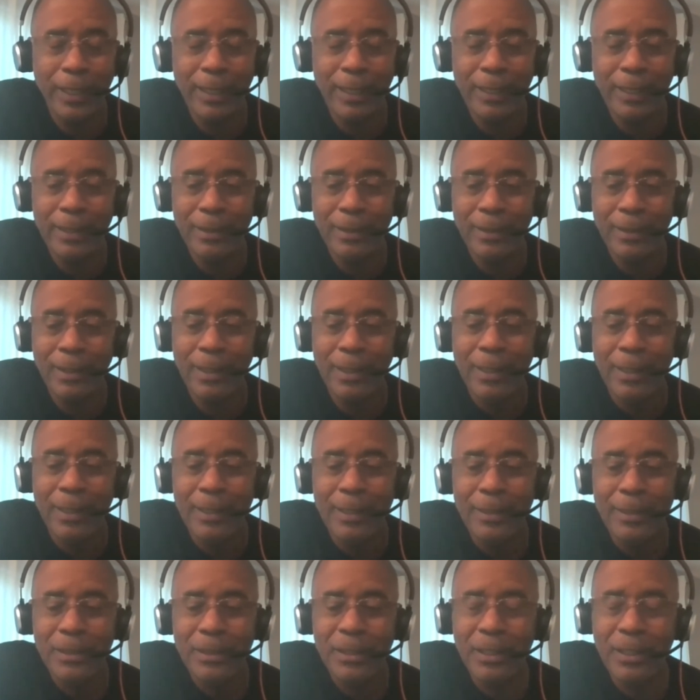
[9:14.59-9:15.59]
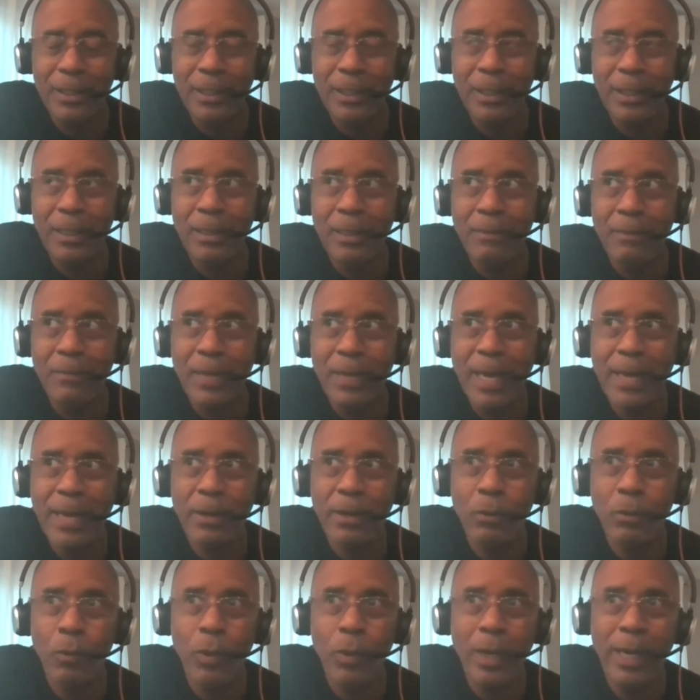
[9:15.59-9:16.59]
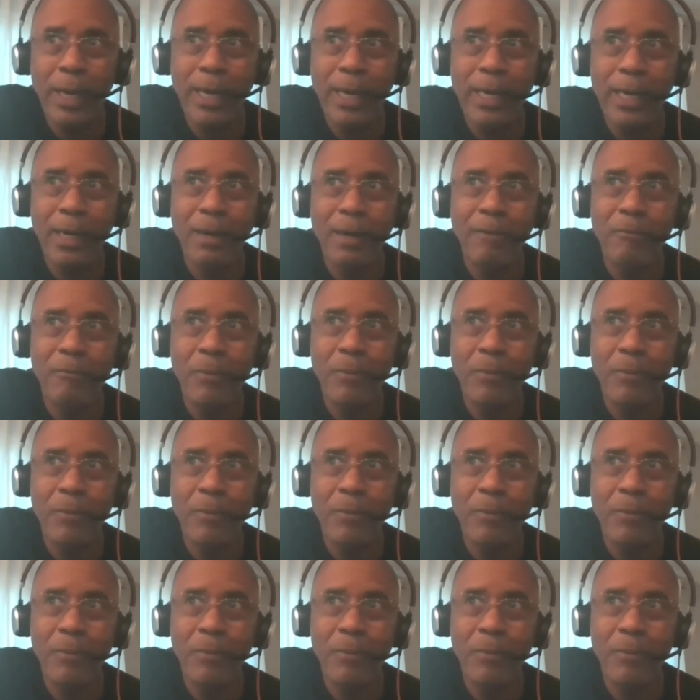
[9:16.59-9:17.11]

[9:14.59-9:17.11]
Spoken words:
And she had a way of